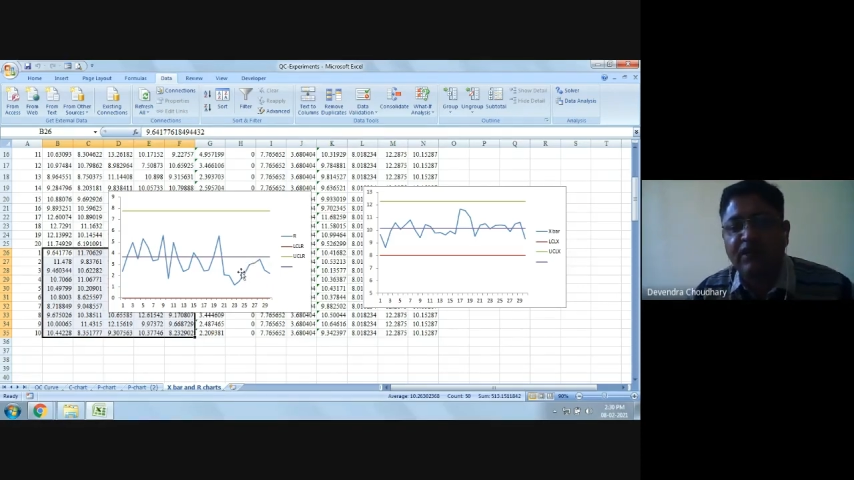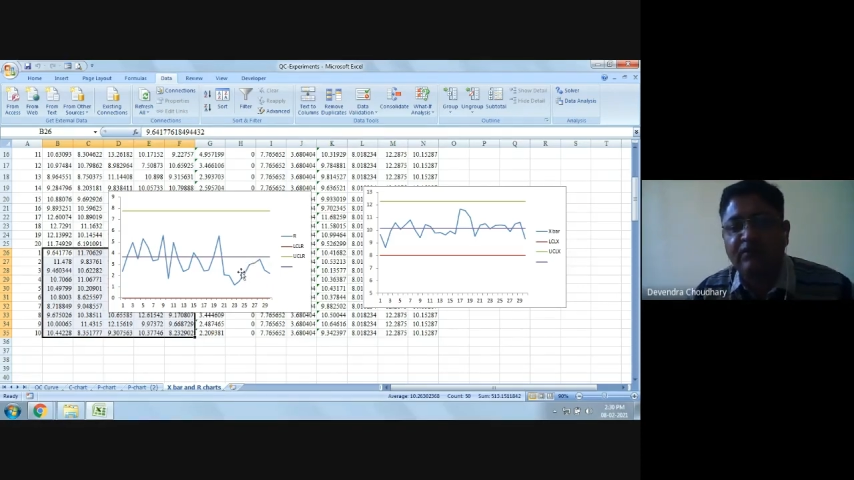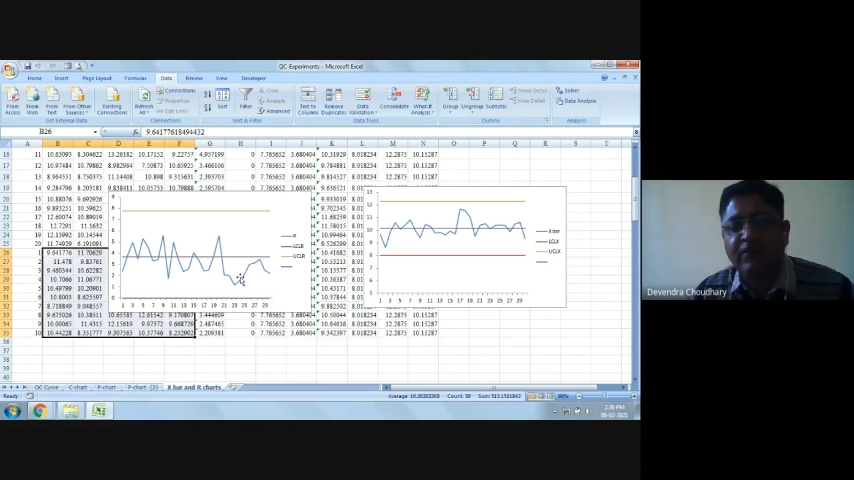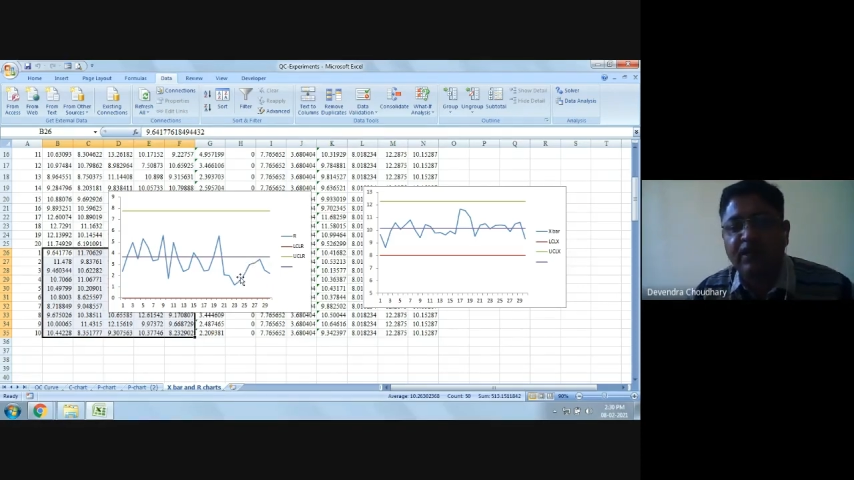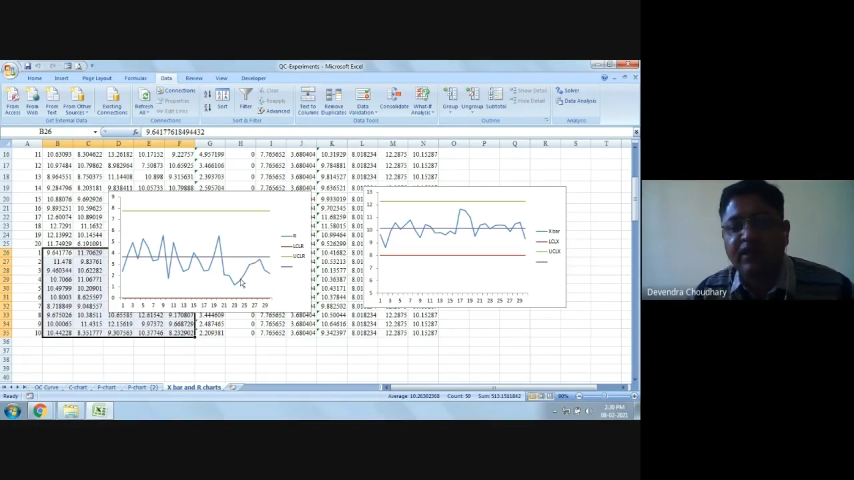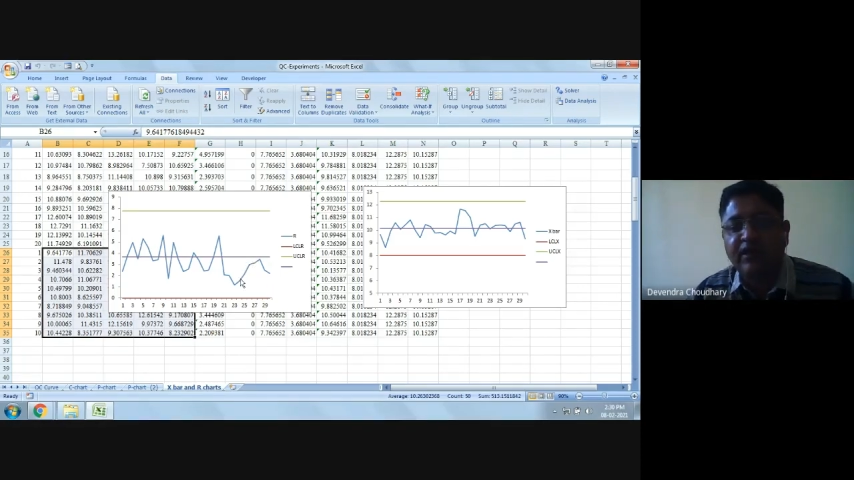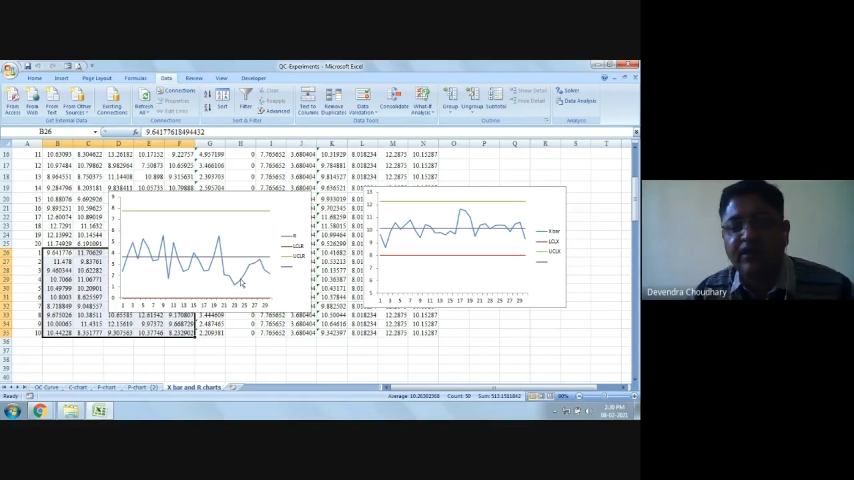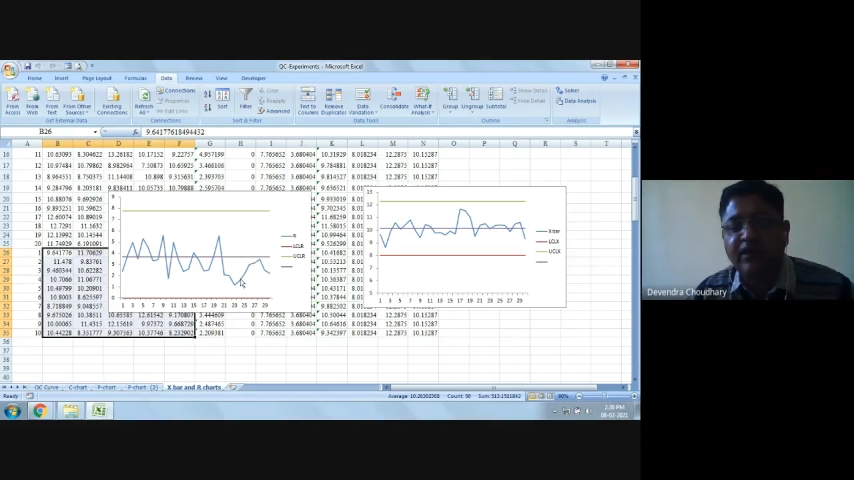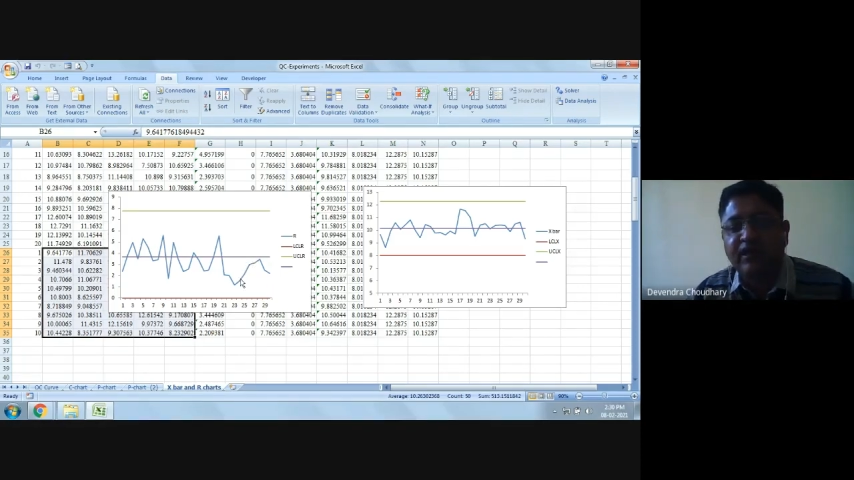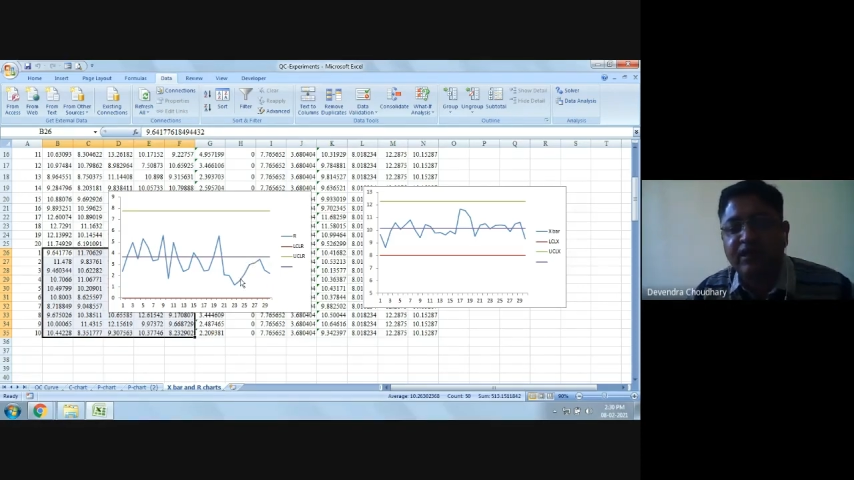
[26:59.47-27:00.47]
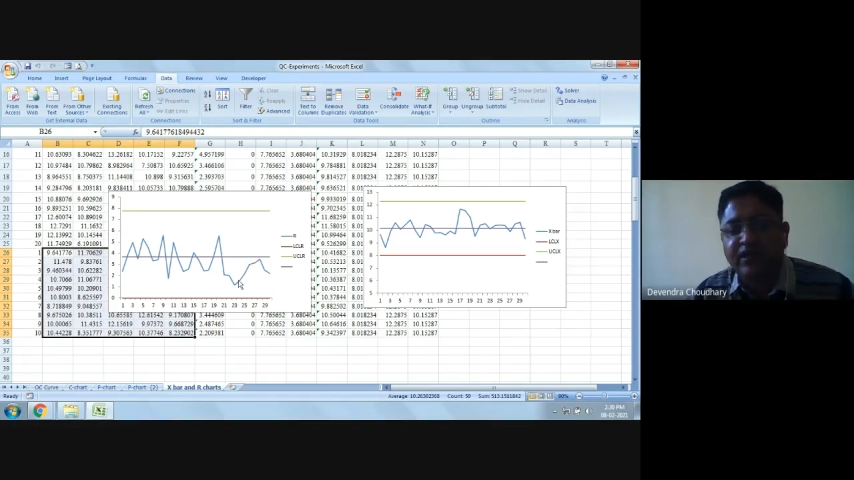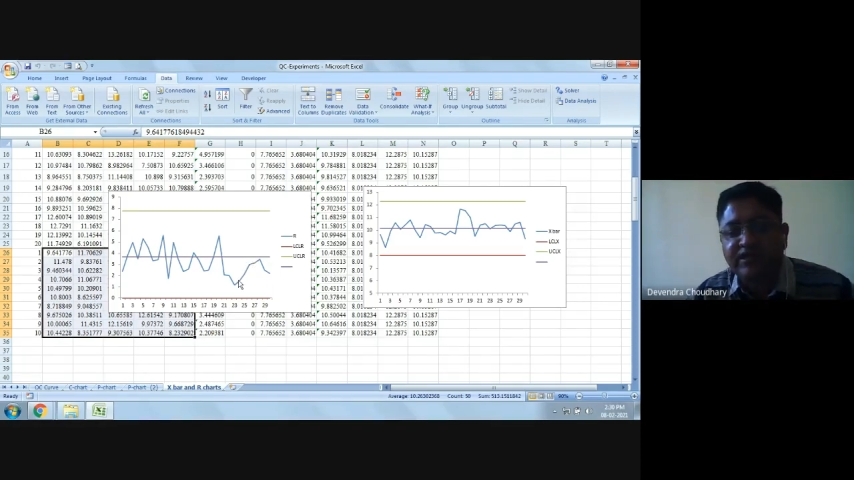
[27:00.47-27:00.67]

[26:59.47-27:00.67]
decreases,